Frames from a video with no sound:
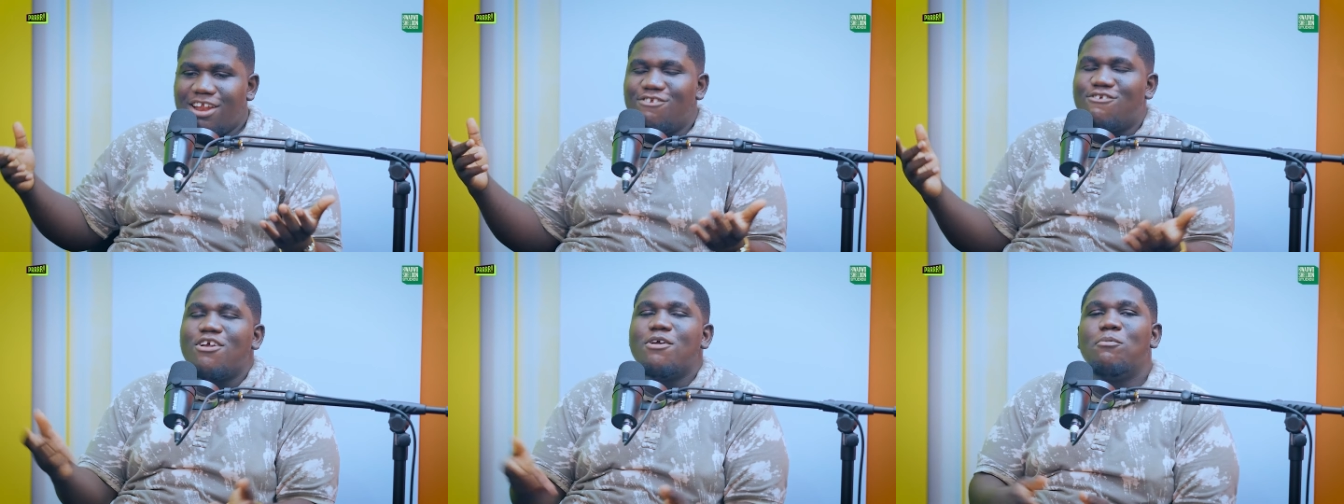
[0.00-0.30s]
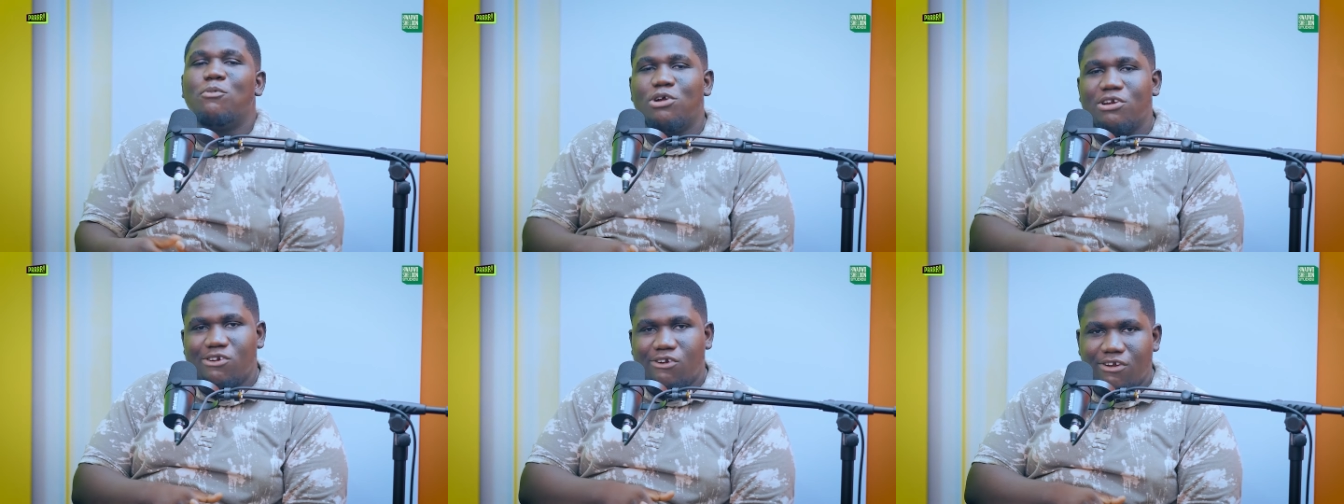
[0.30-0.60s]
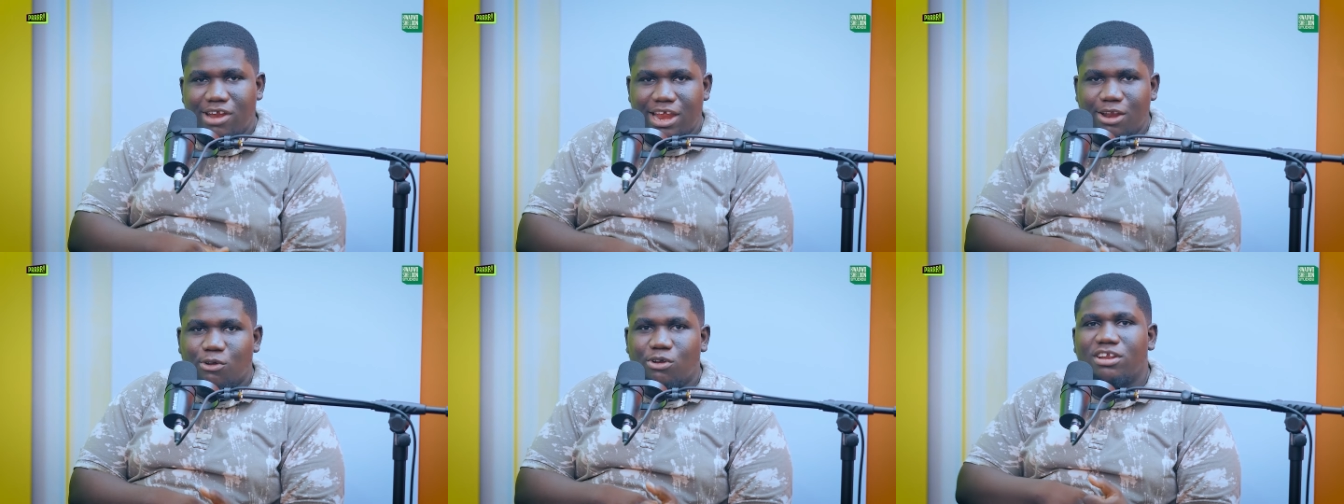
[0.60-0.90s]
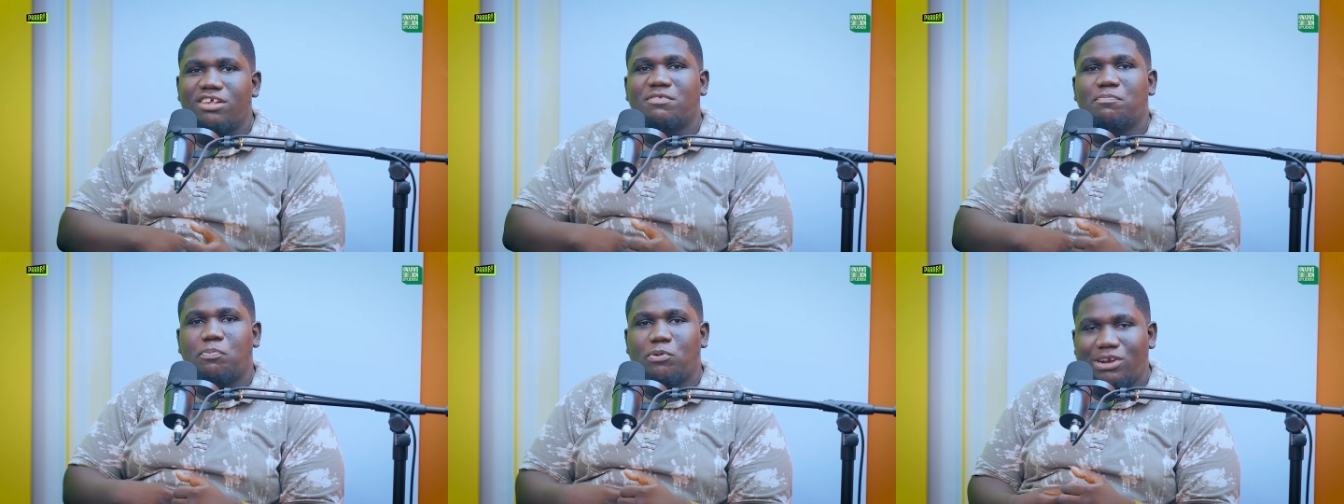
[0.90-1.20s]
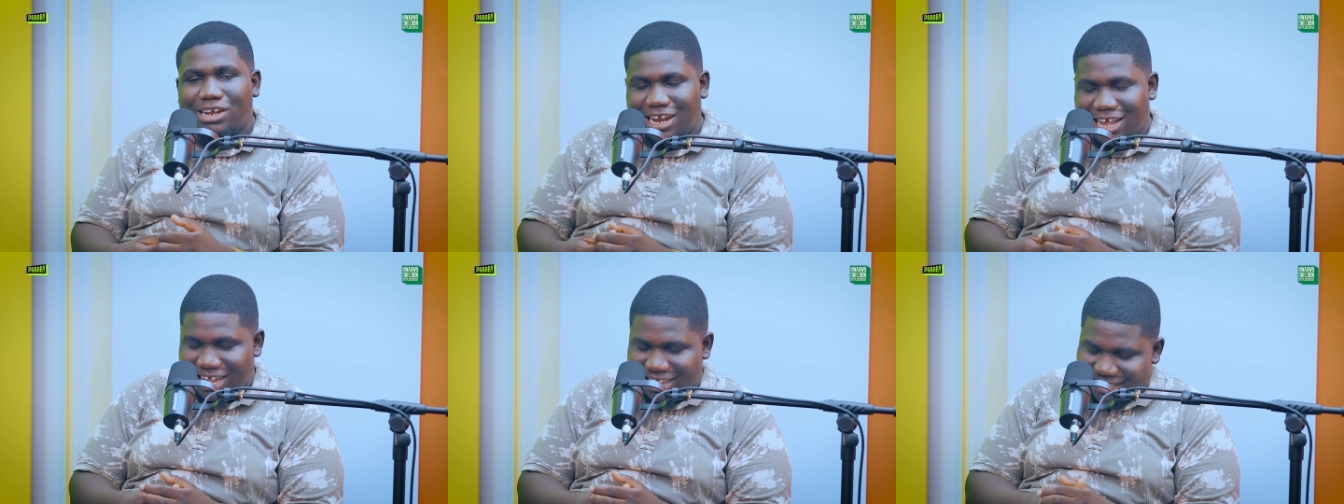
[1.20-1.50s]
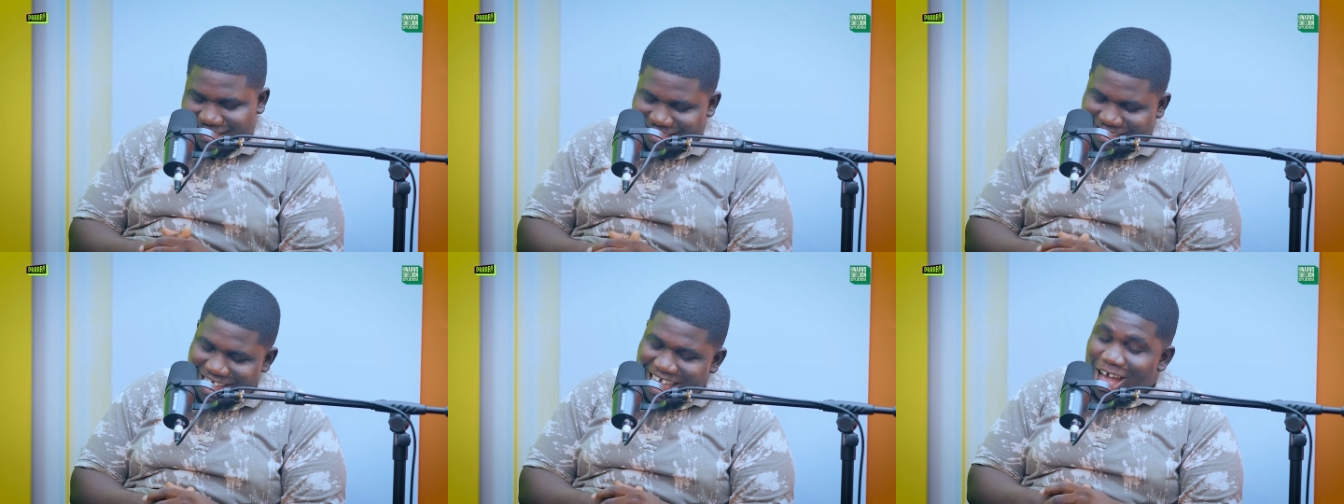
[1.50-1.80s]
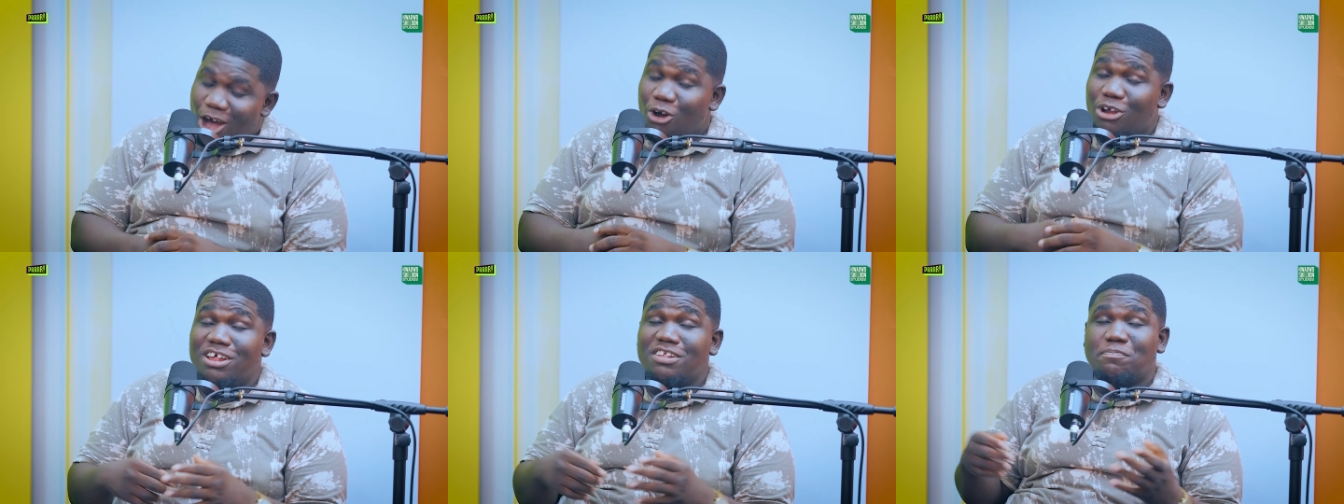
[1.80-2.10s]
Draymond Green on his podcast,
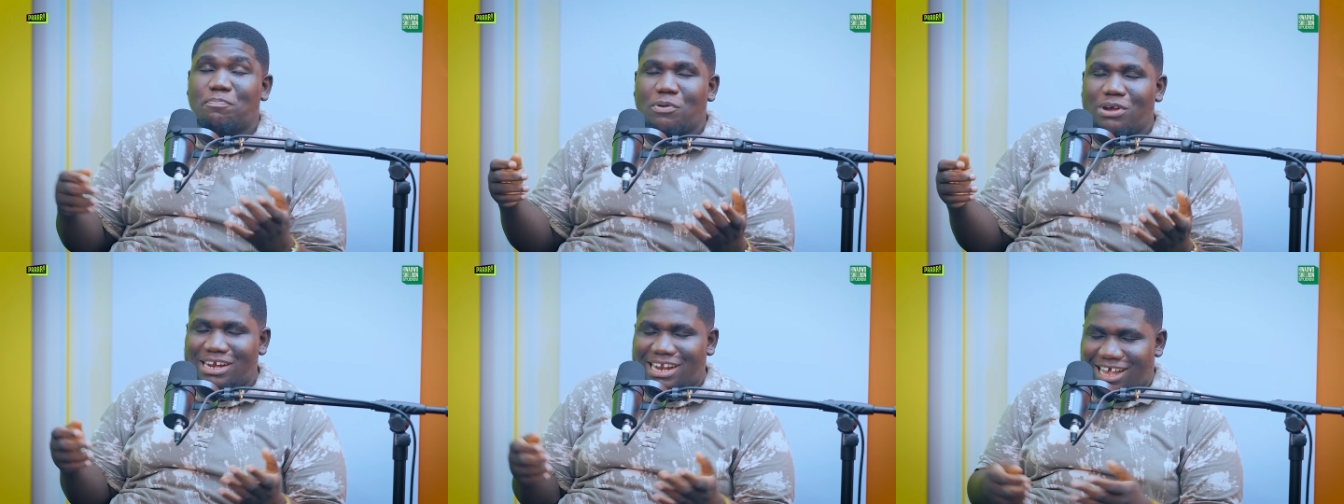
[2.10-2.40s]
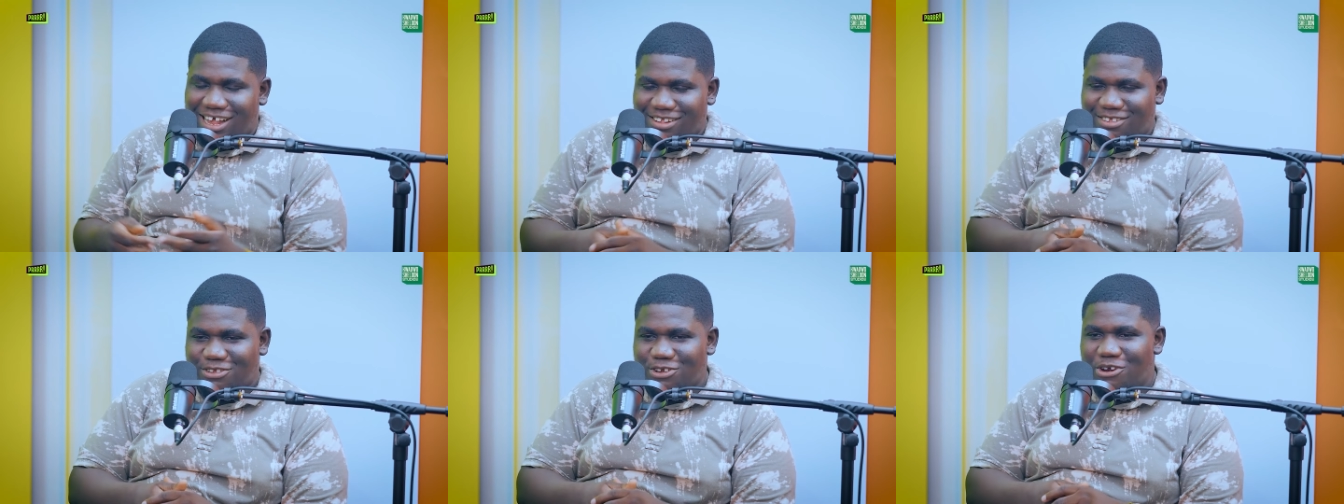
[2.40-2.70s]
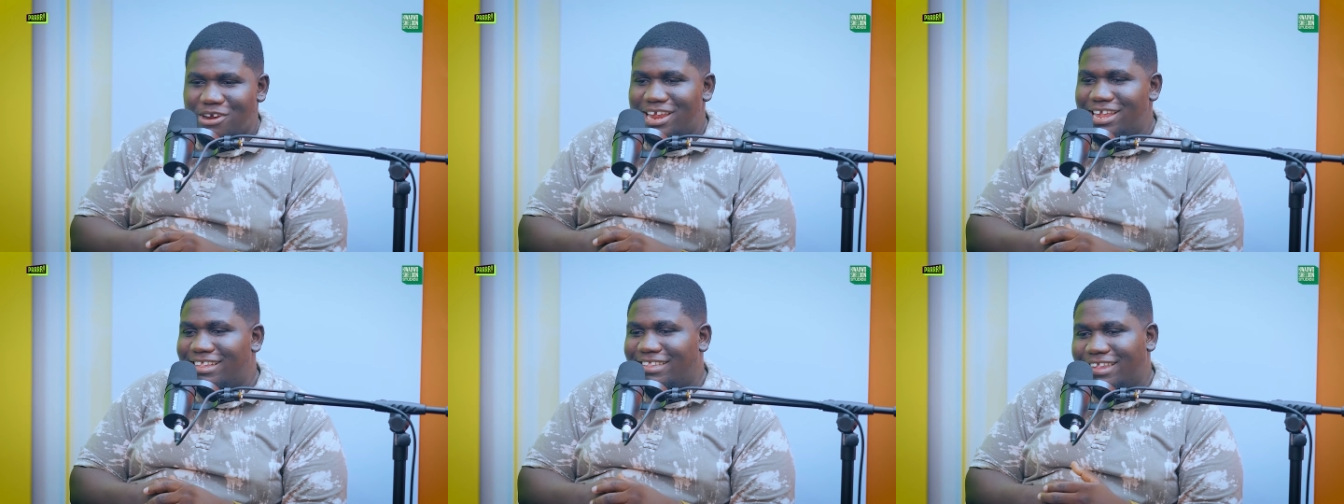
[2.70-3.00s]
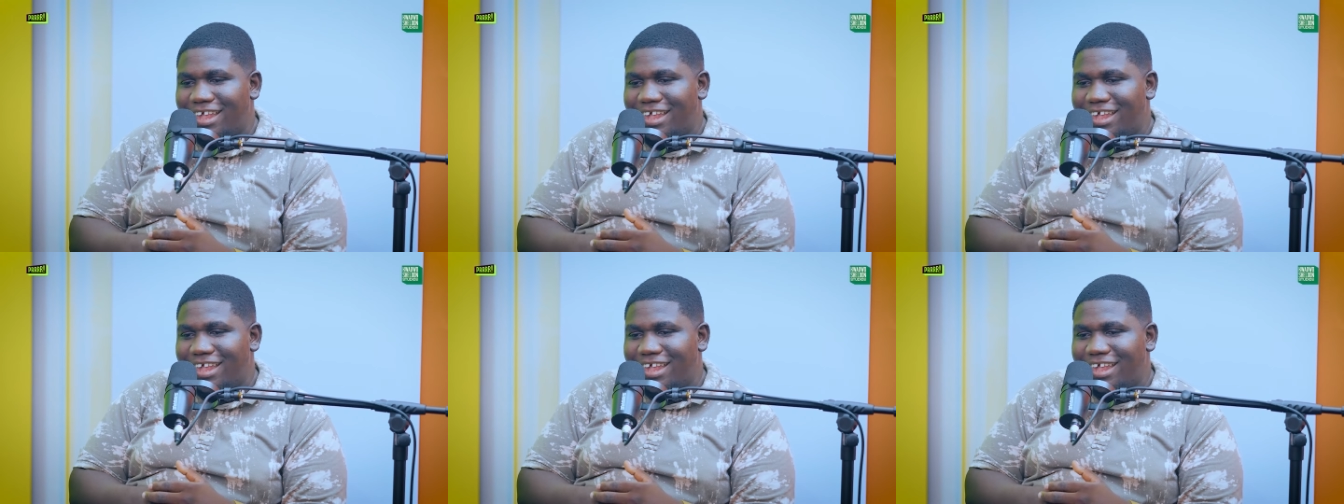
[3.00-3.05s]
on his podcast. So he